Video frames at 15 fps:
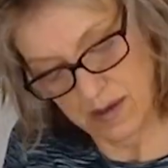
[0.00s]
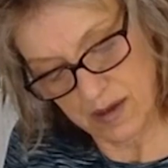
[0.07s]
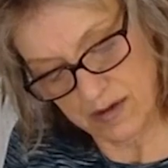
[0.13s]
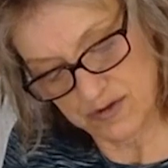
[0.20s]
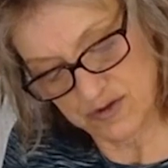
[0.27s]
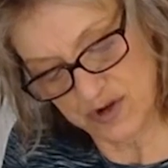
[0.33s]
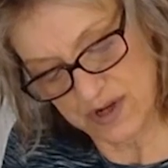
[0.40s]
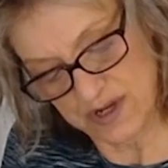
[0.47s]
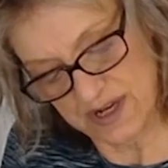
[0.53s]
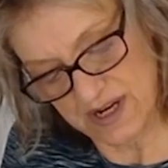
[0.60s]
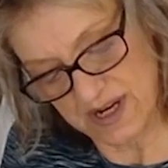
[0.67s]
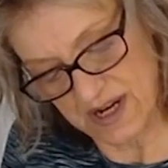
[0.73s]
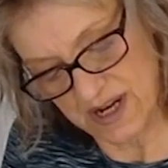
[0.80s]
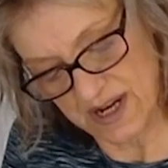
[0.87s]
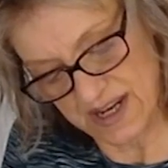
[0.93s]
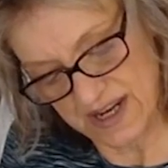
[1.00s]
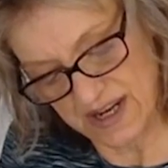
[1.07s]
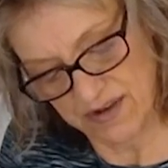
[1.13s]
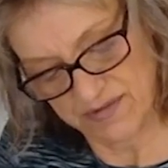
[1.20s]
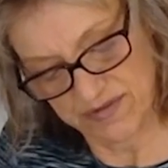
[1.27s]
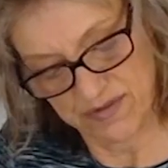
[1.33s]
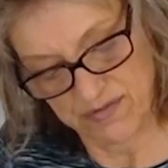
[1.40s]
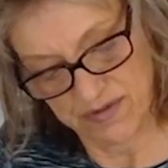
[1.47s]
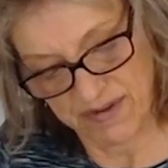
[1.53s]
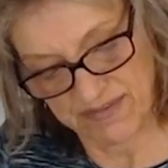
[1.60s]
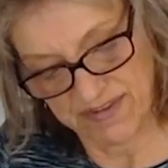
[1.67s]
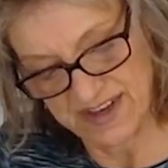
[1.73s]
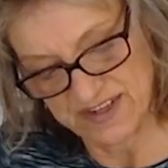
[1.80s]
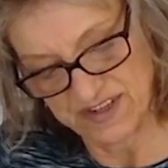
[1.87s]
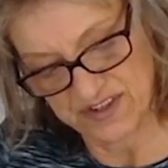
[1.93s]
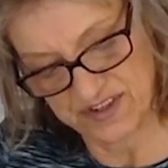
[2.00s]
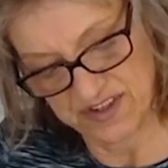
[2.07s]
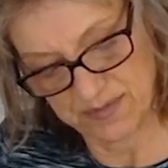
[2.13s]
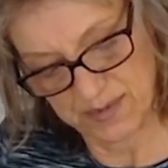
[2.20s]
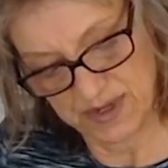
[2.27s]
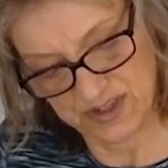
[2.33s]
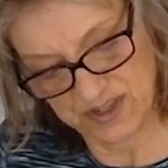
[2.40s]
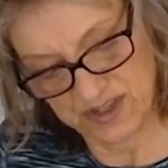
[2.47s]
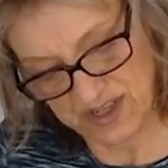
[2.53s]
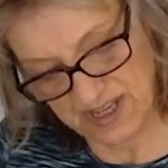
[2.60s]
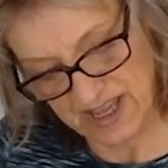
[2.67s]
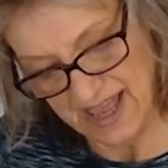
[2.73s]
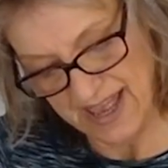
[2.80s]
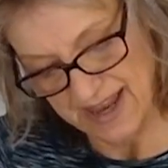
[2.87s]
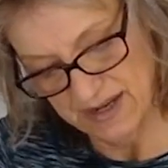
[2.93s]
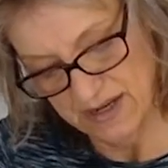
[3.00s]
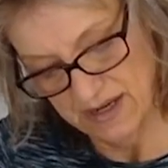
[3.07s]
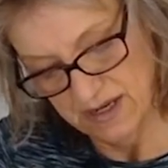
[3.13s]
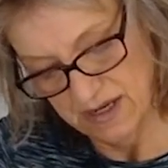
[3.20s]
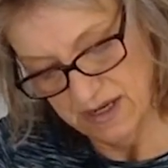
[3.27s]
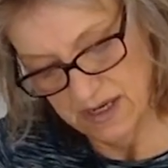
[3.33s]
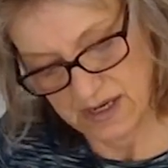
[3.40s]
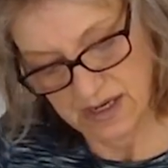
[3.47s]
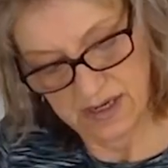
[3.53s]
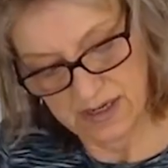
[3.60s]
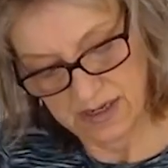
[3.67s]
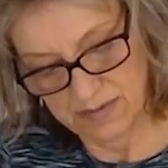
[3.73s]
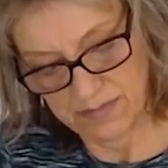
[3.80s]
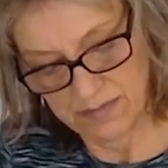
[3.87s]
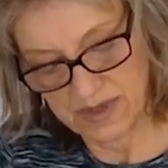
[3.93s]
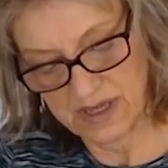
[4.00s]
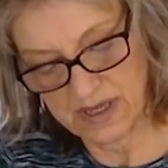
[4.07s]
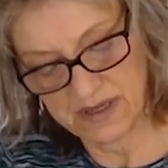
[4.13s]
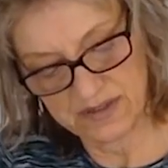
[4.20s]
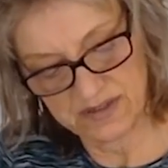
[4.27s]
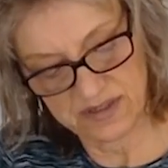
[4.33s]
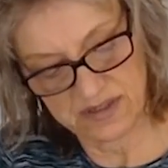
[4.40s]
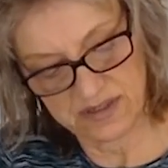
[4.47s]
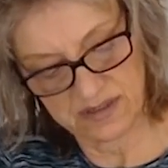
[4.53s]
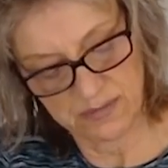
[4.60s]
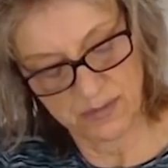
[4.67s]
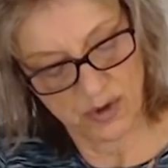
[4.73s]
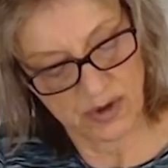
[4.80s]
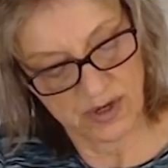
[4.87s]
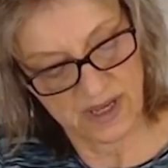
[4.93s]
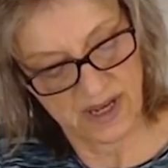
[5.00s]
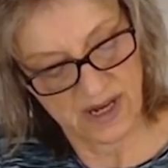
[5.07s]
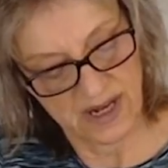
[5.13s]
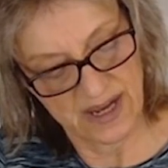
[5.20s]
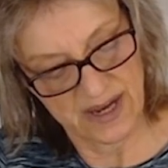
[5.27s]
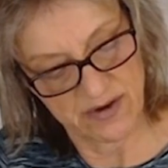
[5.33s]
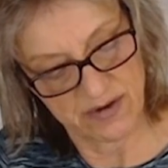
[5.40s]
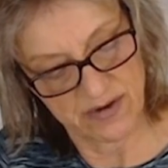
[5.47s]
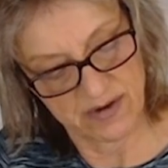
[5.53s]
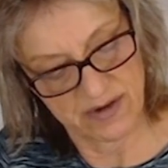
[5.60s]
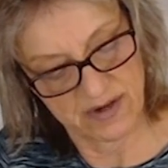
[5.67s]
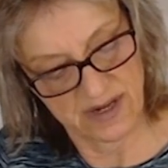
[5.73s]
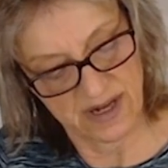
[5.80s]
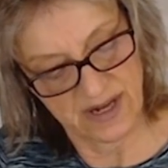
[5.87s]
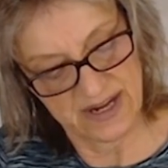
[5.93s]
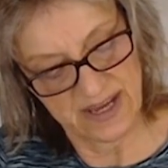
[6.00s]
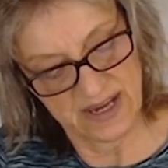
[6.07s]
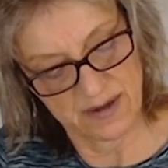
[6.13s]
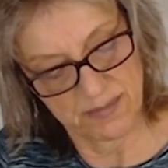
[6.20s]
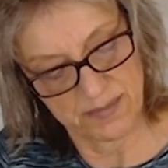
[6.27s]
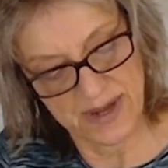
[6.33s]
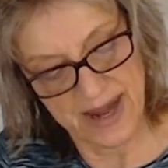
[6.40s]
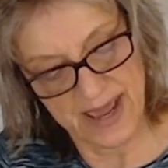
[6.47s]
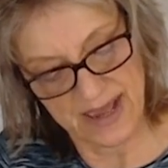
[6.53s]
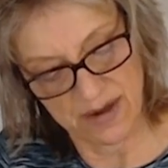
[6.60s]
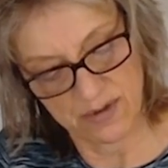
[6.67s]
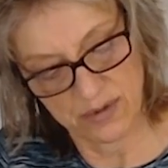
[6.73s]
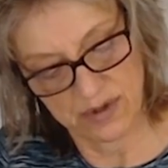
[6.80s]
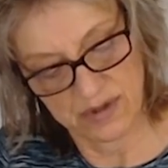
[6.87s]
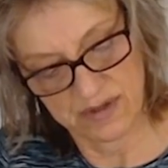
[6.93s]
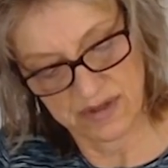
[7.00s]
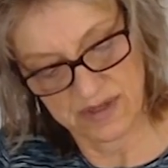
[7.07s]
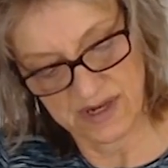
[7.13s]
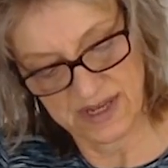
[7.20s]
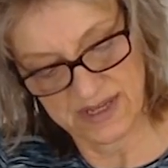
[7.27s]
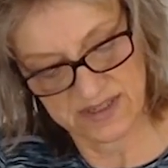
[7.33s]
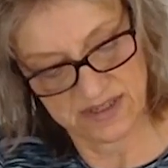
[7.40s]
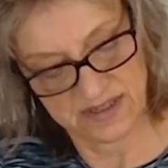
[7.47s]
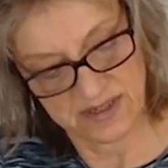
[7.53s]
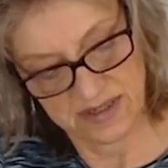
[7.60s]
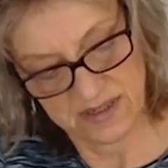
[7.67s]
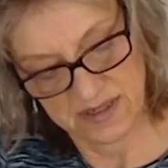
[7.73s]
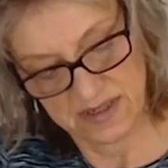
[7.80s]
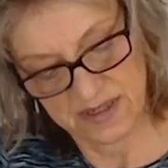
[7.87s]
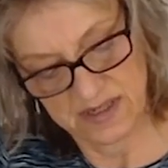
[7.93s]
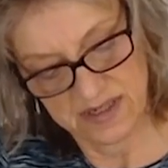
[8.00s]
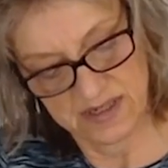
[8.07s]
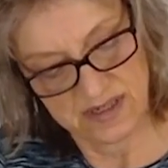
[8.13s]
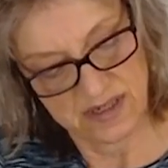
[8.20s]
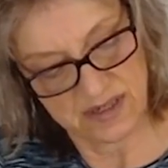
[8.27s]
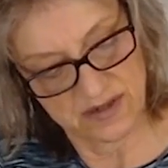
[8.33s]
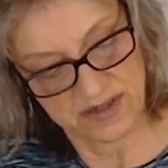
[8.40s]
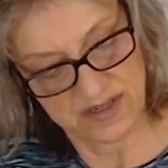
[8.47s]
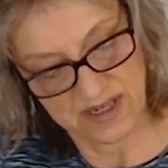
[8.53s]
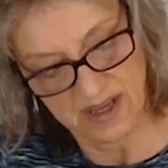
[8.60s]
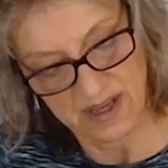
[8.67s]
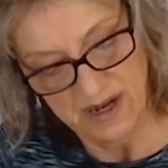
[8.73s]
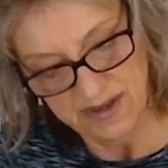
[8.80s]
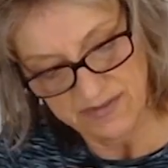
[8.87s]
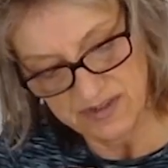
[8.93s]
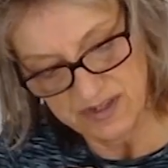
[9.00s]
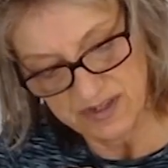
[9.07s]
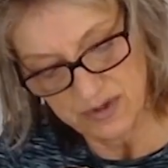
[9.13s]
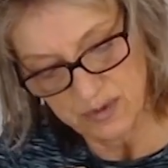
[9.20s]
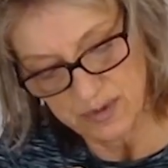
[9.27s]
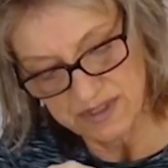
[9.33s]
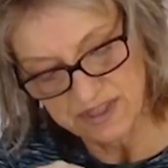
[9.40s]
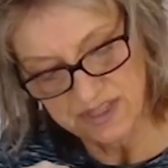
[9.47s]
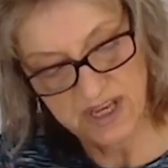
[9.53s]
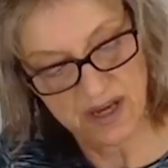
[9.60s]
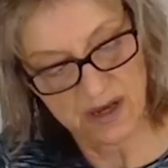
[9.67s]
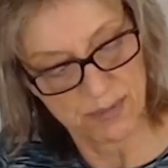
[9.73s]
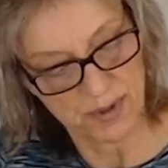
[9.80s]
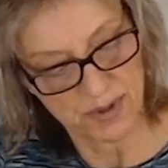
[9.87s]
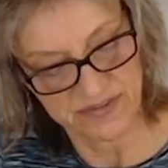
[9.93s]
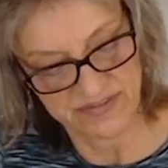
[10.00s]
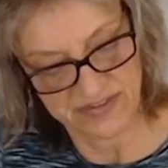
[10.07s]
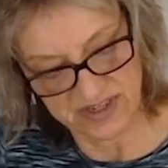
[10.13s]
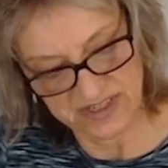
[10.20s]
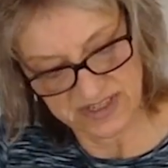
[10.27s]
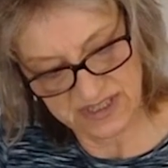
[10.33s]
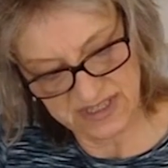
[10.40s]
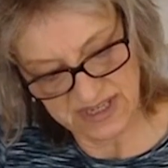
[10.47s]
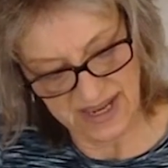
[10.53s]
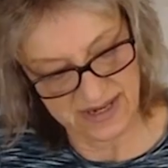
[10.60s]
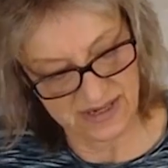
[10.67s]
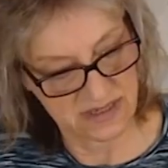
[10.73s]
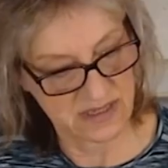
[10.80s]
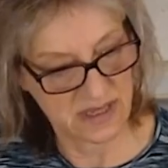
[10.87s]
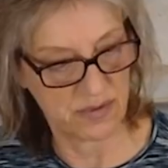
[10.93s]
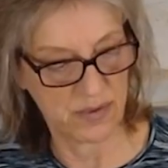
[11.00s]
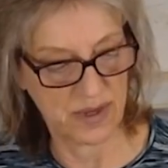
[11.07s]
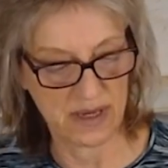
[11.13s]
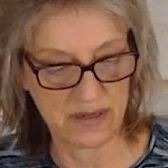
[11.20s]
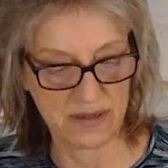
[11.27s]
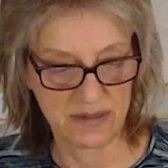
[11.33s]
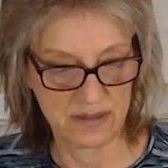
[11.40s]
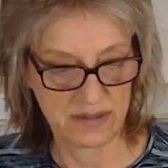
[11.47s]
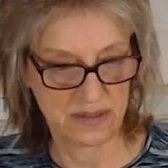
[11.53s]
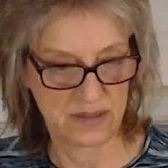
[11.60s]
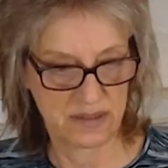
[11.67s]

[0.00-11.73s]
Now I'll try and clean off the rough edges as much as I can because the more I can clear clean it up now, the less tidying I'll have to do once the car body fill is set. There we are.